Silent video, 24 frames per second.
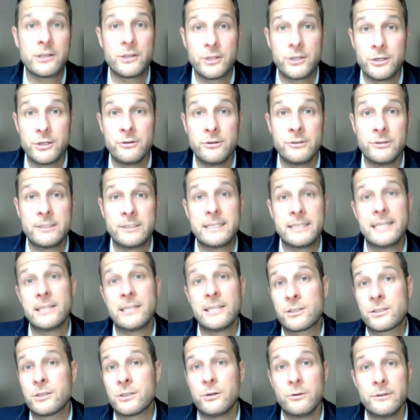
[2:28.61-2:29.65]
used, and
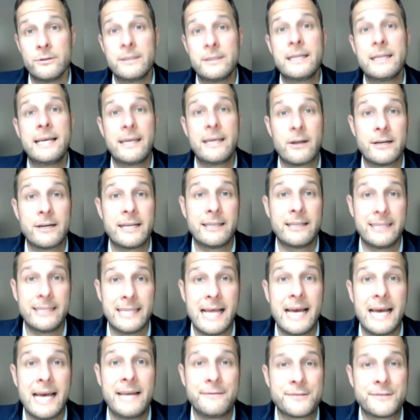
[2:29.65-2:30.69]
sold in our daily
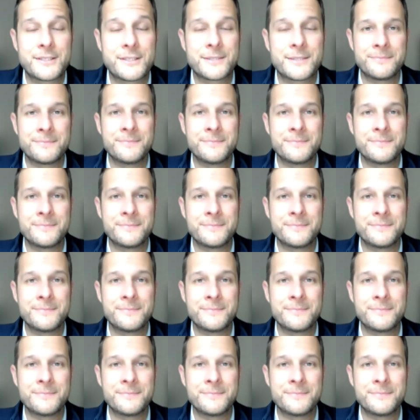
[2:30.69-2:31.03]
lives.